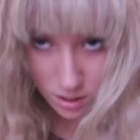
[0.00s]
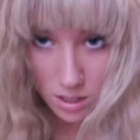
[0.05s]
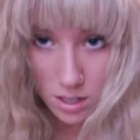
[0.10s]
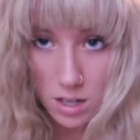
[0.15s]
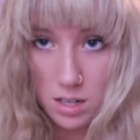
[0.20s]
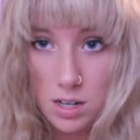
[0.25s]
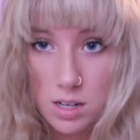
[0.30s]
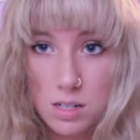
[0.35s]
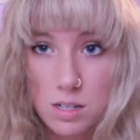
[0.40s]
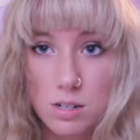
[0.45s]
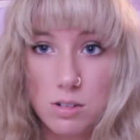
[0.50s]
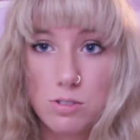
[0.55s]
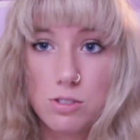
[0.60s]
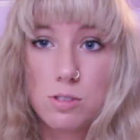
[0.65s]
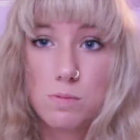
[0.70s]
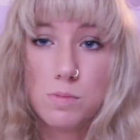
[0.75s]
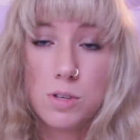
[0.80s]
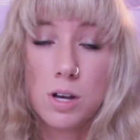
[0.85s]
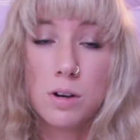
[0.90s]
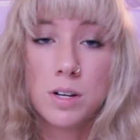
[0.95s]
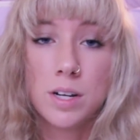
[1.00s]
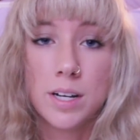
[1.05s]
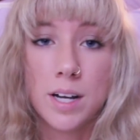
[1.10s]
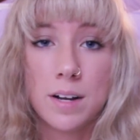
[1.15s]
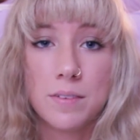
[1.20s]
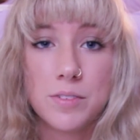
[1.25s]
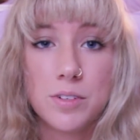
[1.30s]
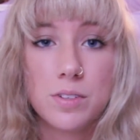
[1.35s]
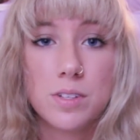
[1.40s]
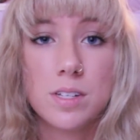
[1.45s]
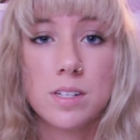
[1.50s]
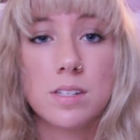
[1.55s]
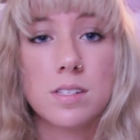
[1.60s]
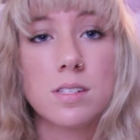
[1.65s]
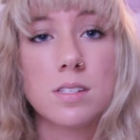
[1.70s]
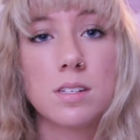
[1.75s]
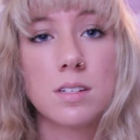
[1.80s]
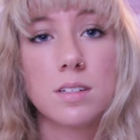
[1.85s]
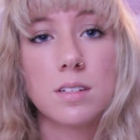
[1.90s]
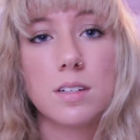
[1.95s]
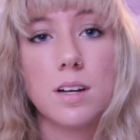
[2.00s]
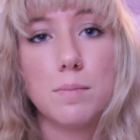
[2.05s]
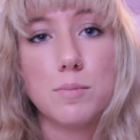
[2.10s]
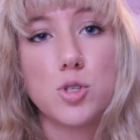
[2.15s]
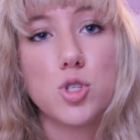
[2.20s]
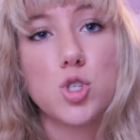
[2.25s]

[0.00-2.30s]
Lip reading: I need to do some yoga after this. I'm